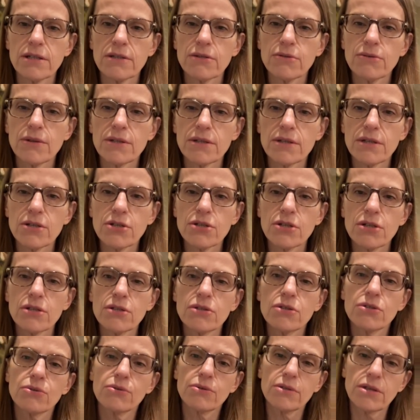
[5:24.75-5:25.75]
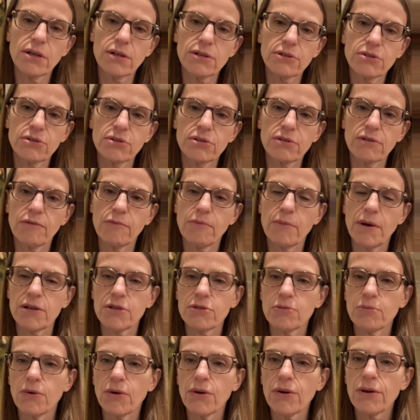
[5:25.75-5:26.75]
transition to the alternative
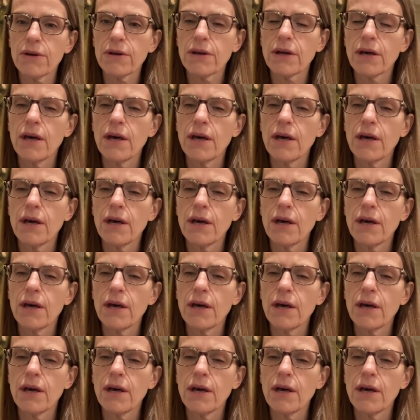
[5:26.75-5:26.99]
benchmark,